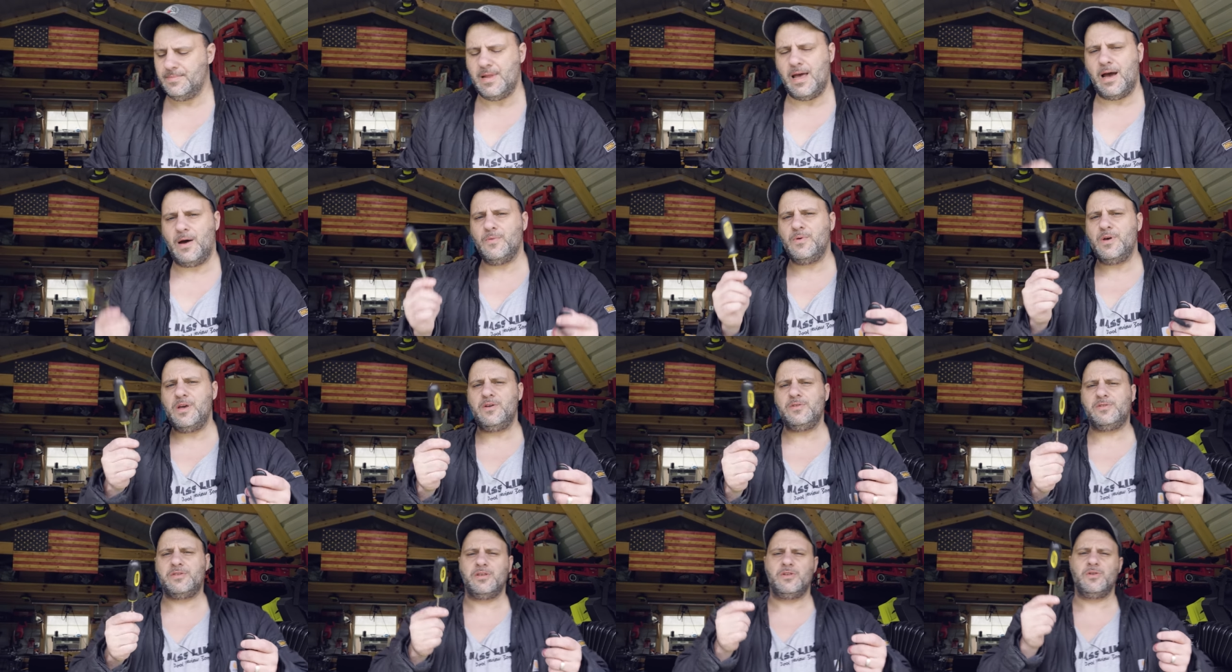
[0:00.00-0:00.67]
Now we
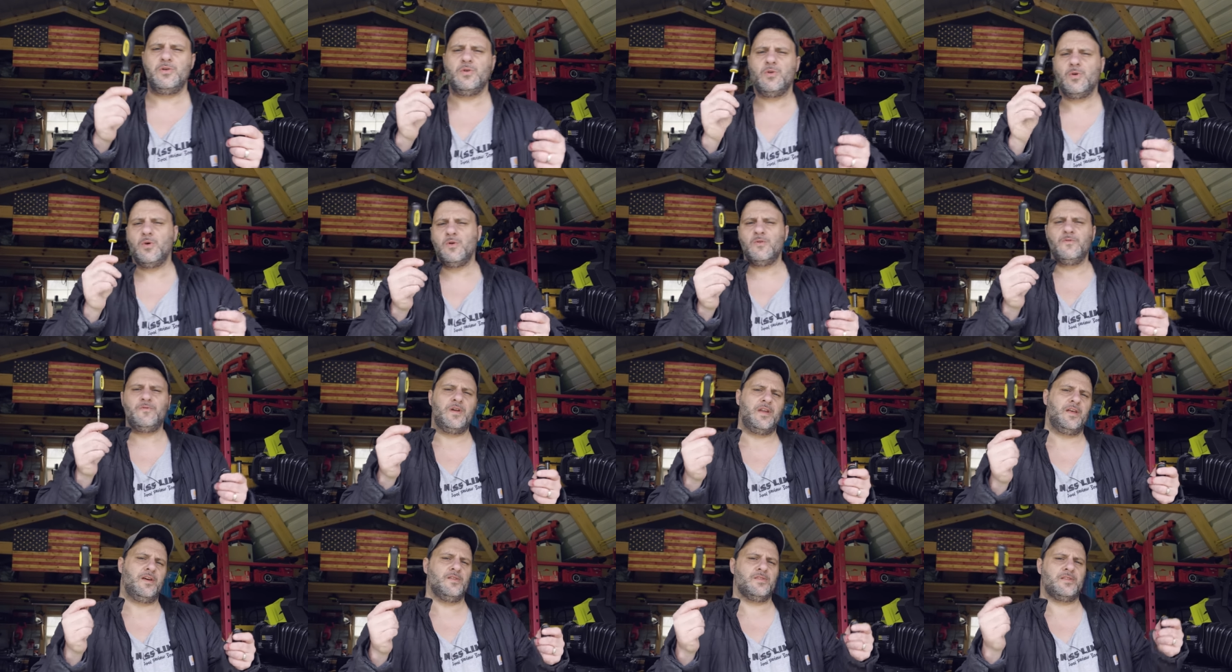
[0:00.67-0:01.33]
used to do cool
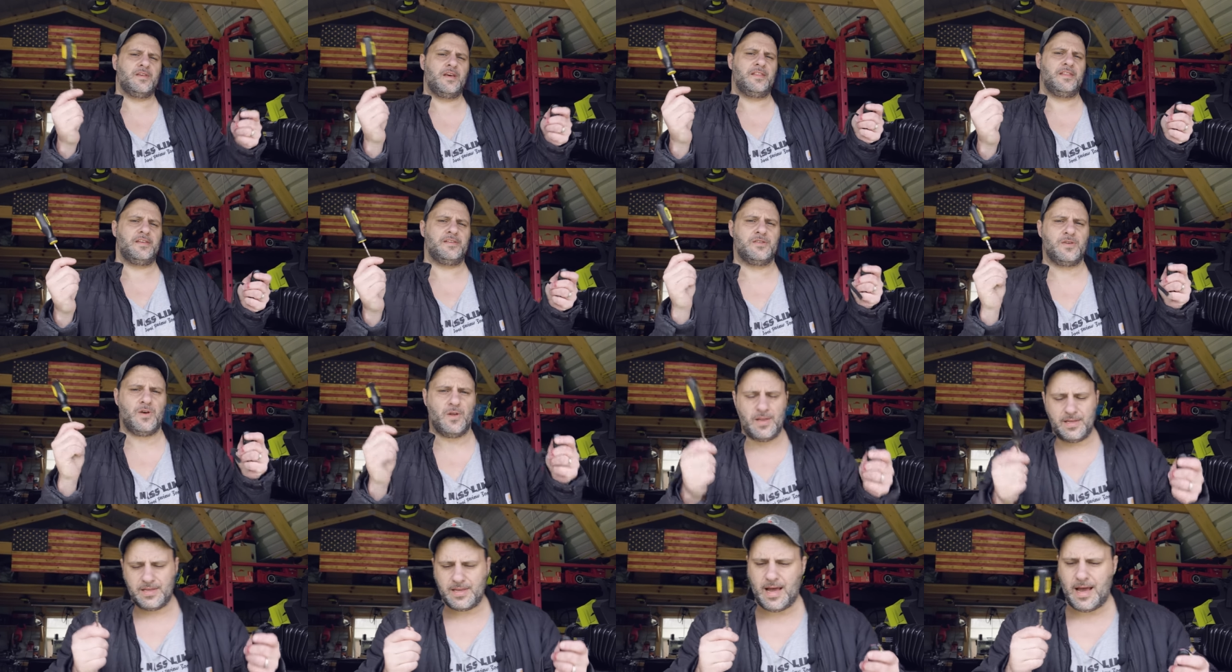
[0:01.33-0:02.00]
videos like this
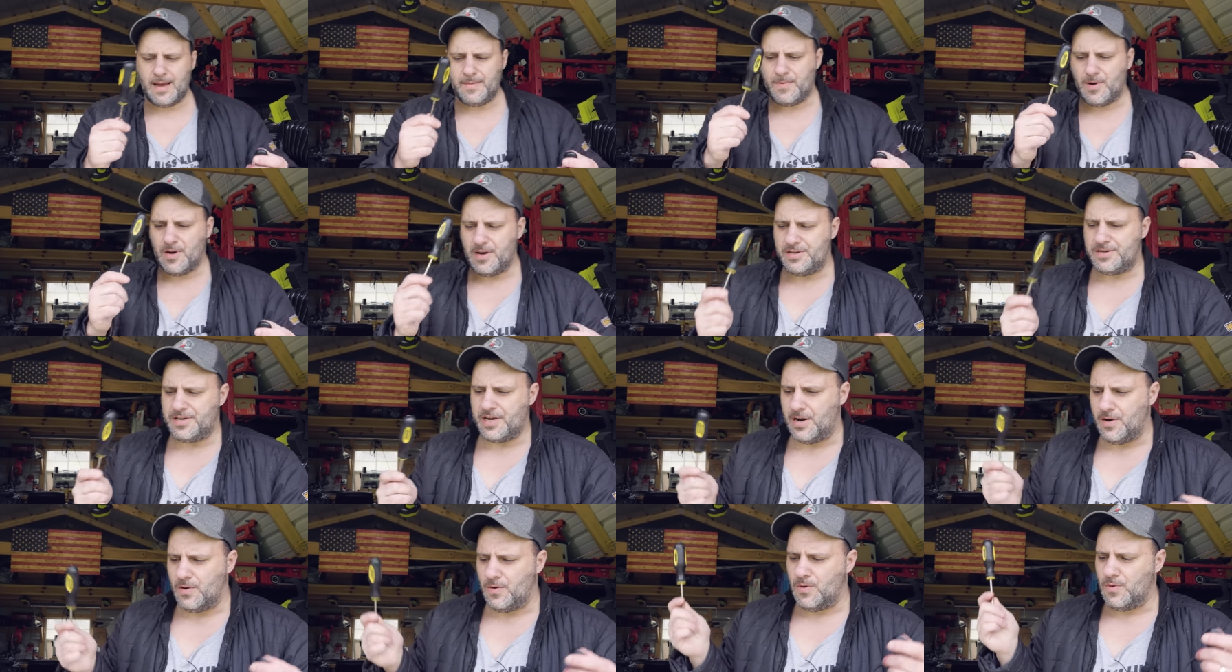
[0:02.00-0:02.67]
all the time on the
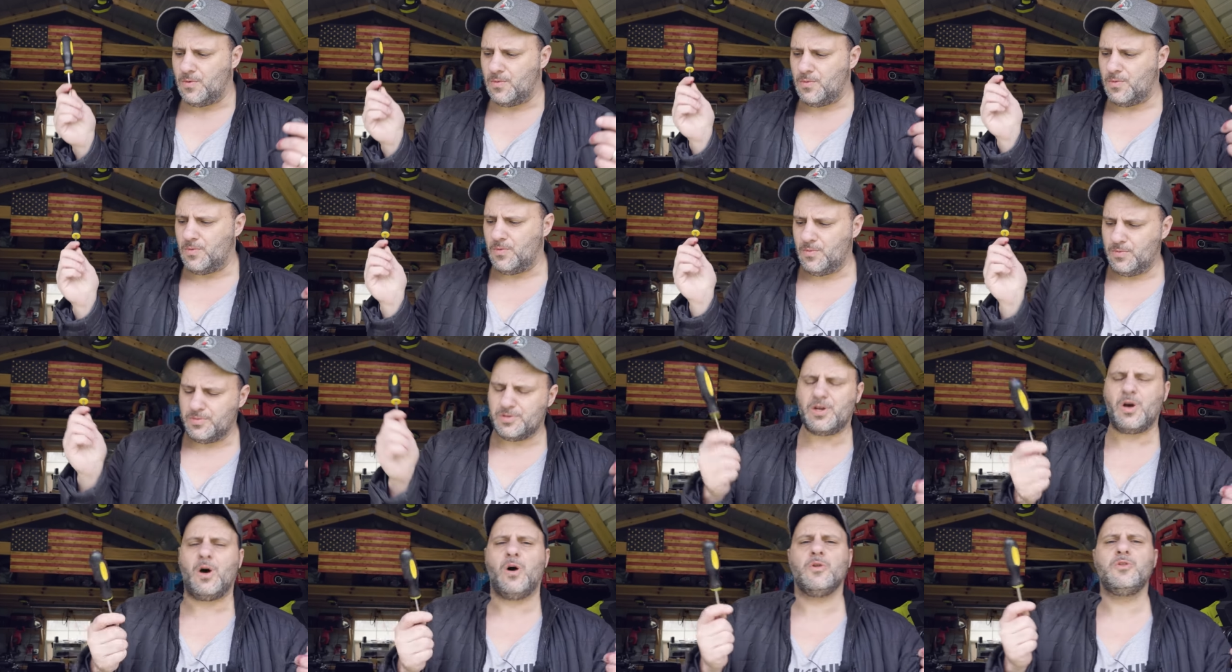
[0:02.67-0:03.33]
channel. It
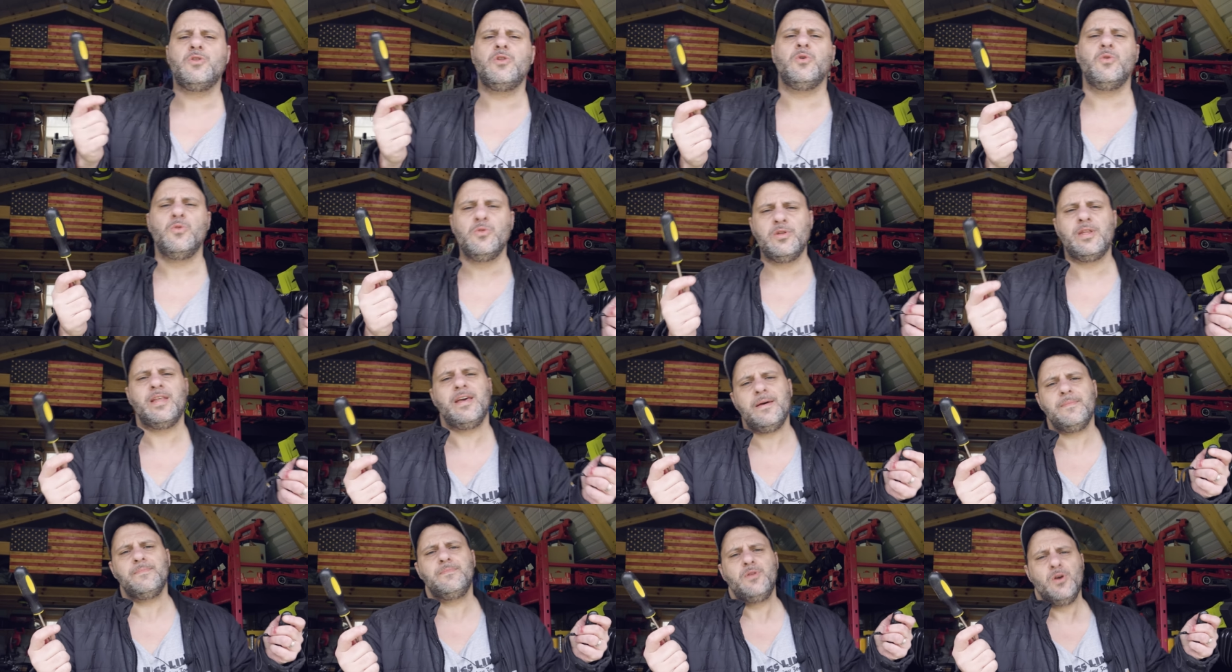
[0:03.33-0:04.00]
was called Tool
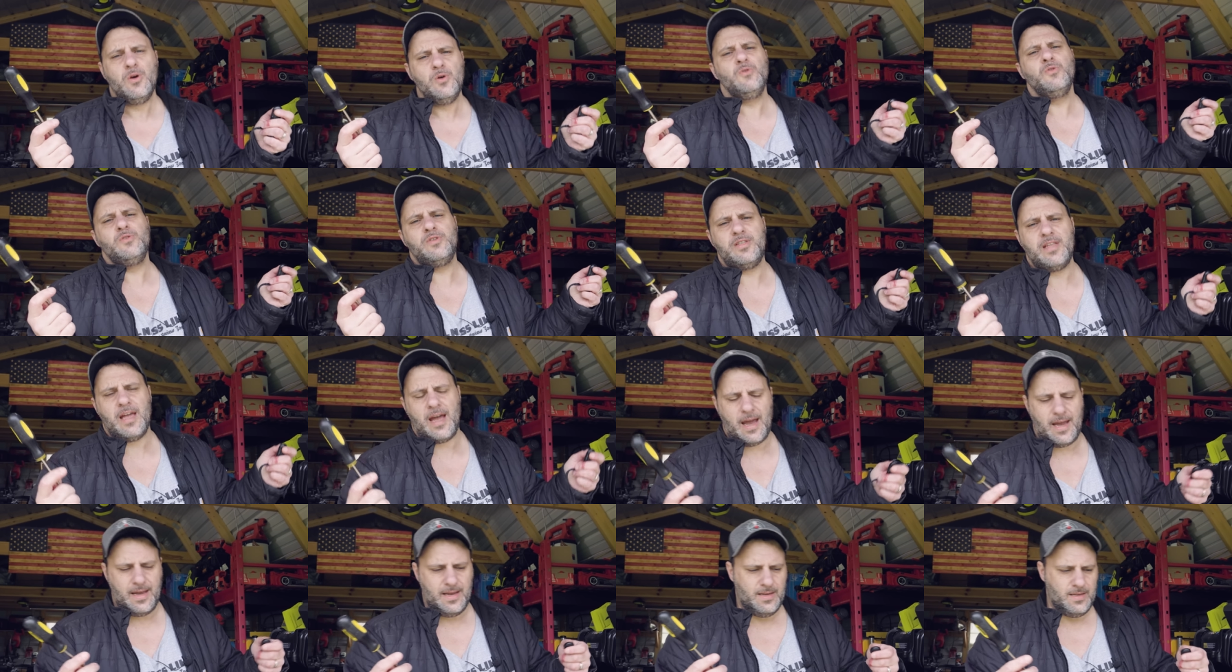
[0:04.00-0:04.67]
Tip
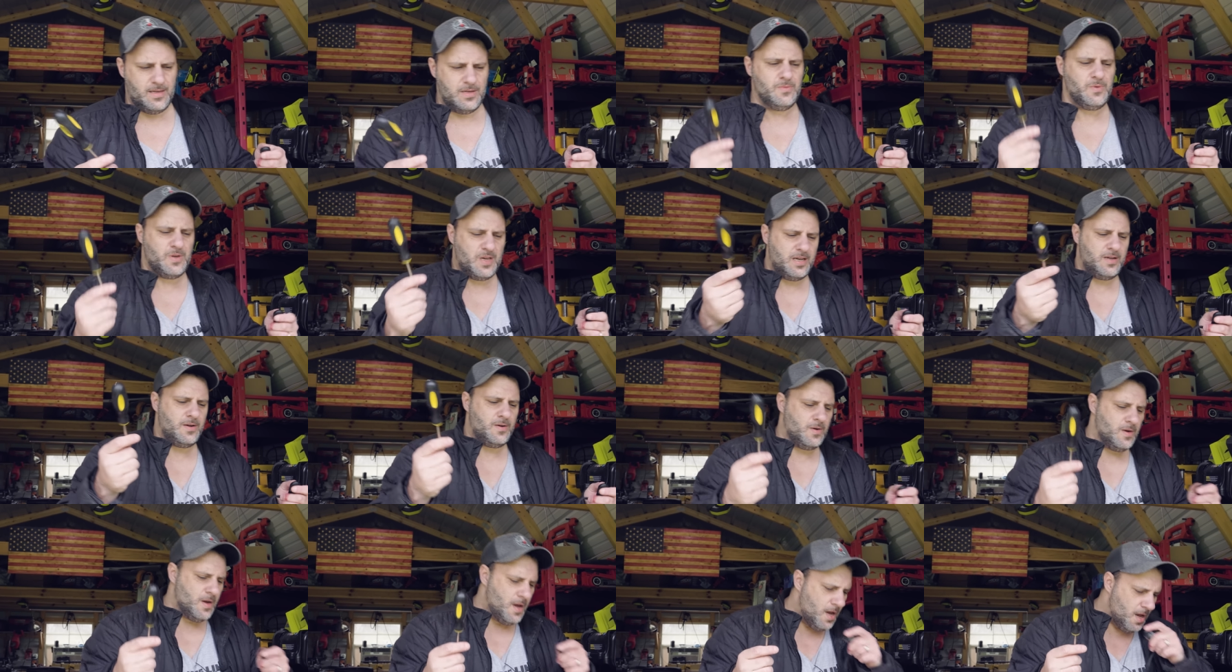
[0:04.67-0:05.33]
Tuesday. You would get
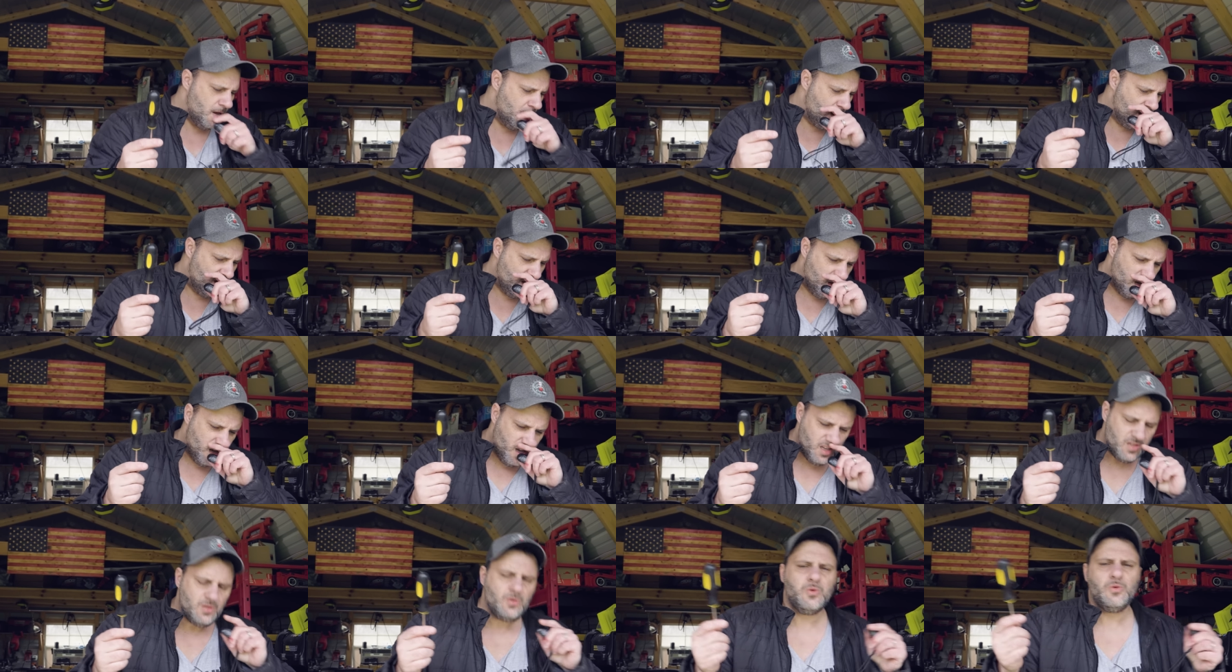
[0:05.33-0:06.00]
your
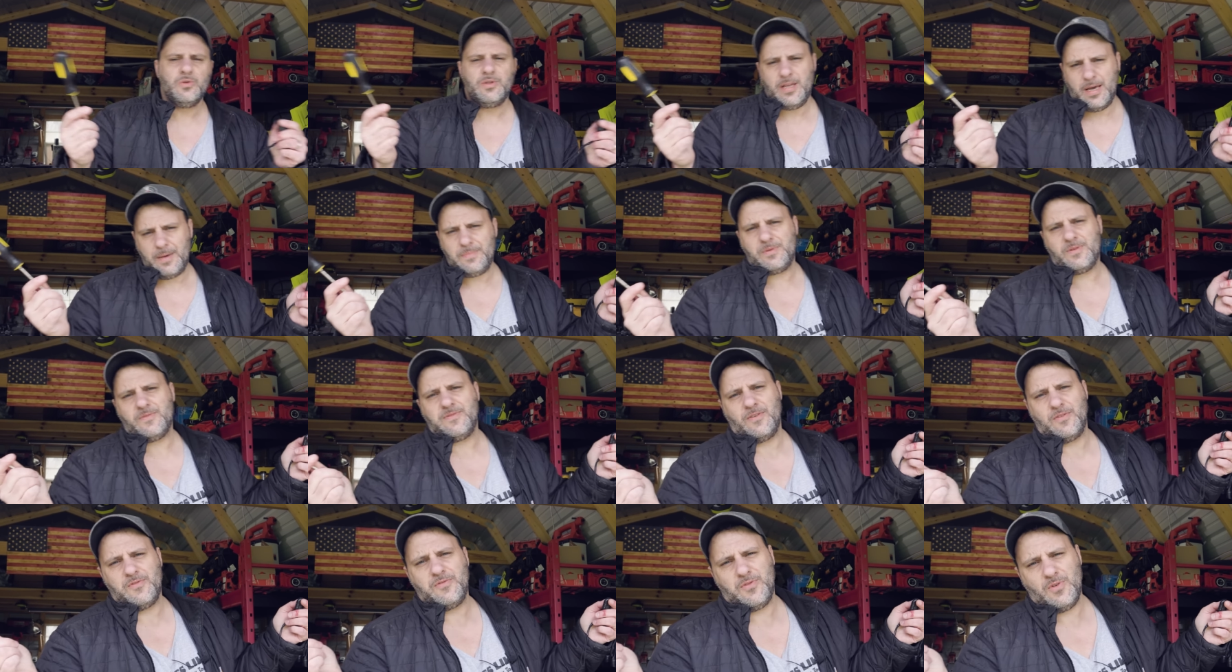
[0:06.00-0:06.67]
tool tips
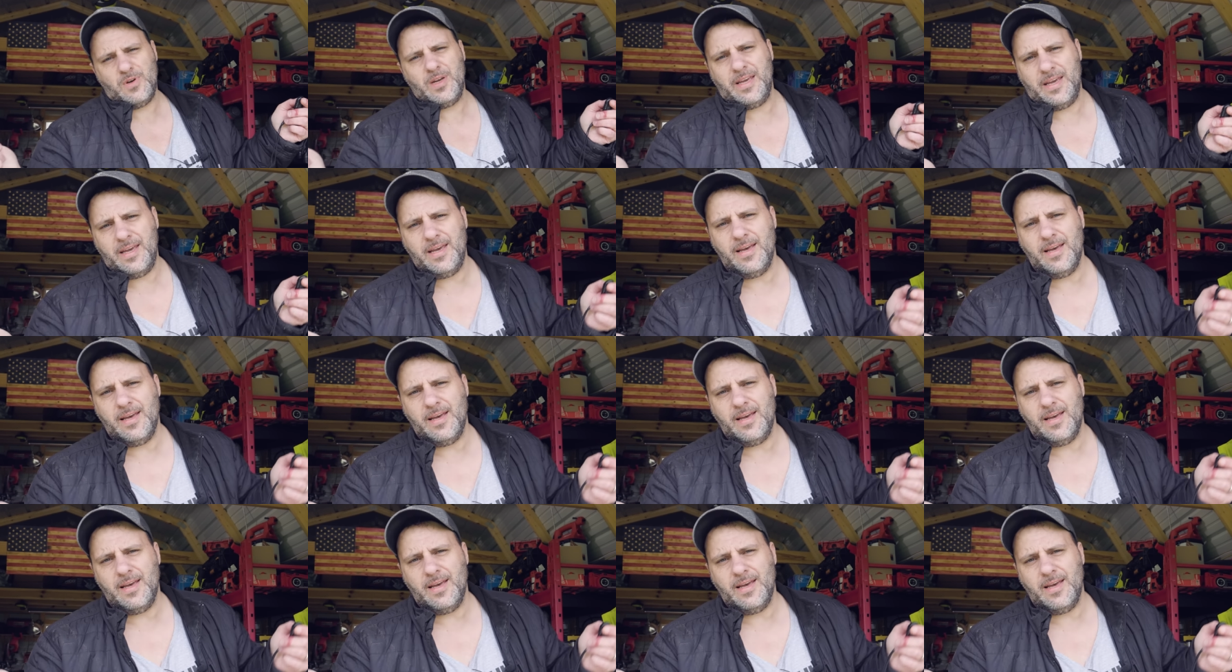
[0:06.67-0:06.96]
for free.